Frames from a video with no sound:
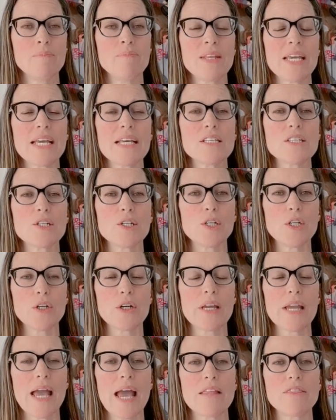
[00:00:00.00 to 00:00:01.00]
is
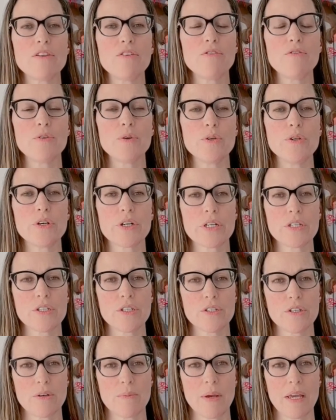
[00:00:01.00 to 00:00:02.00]
look at the food you're
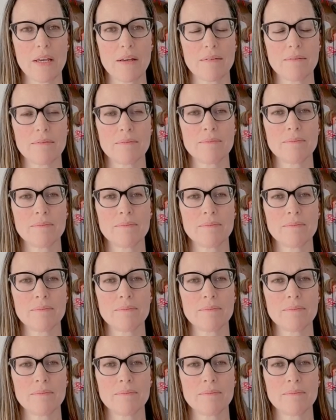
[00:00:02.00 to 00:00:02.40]
consuming.